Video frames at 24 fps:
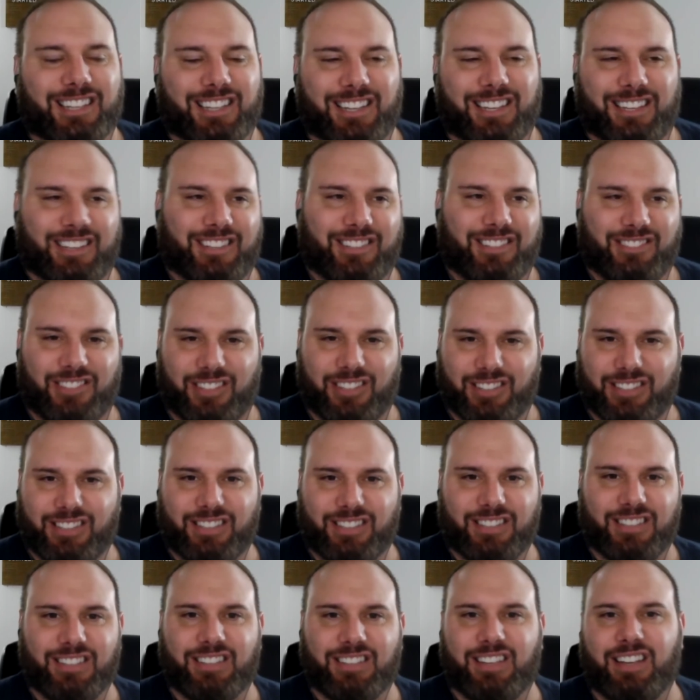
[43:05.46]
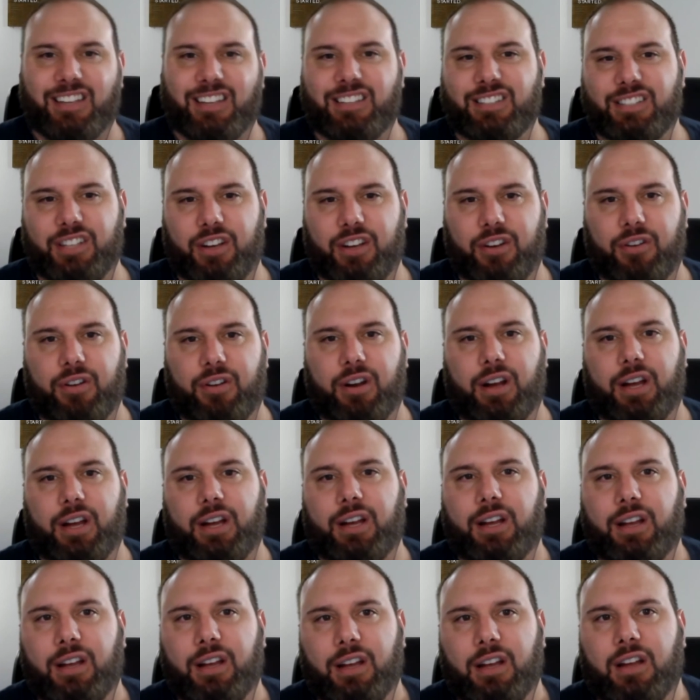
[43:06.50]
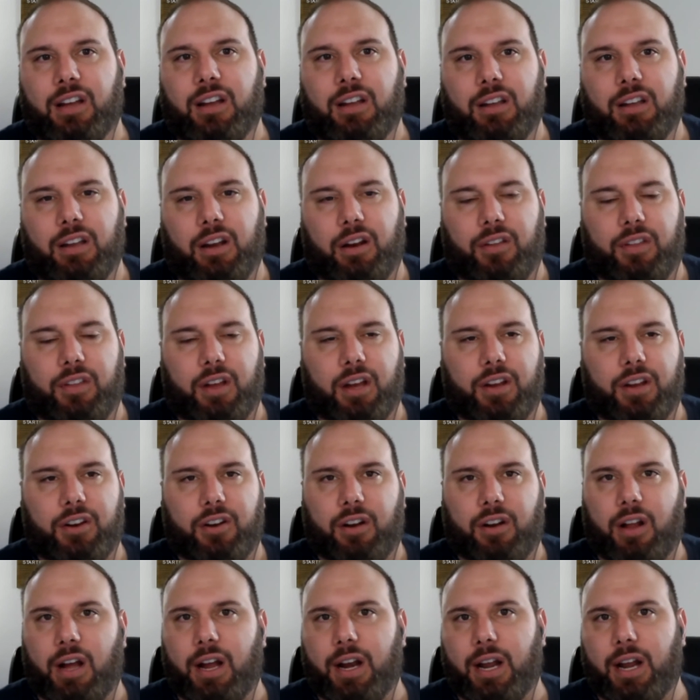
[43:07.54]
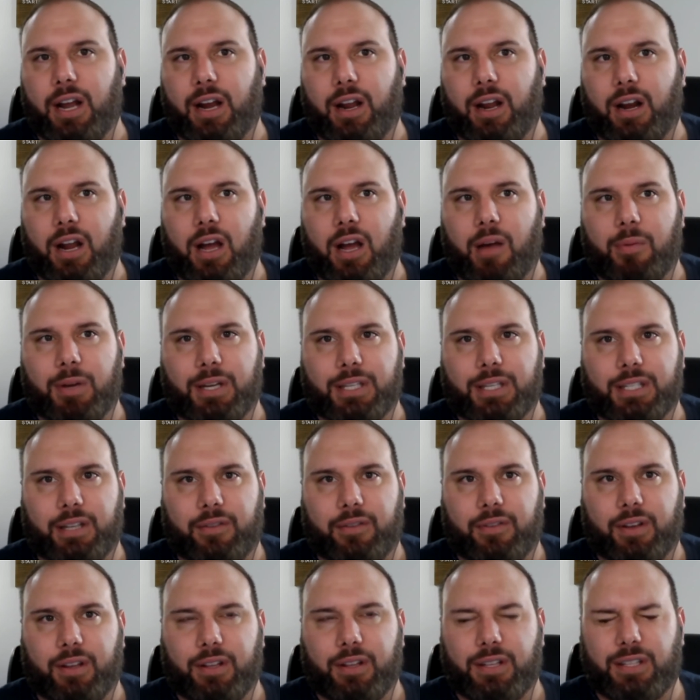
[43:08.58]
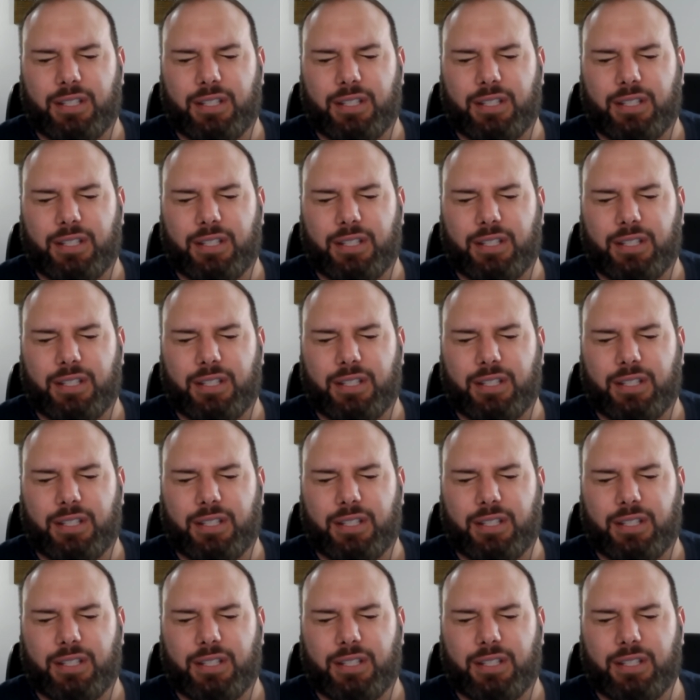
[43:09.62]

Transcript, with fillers: it's just and so. Uh, you know the underlying economics of the,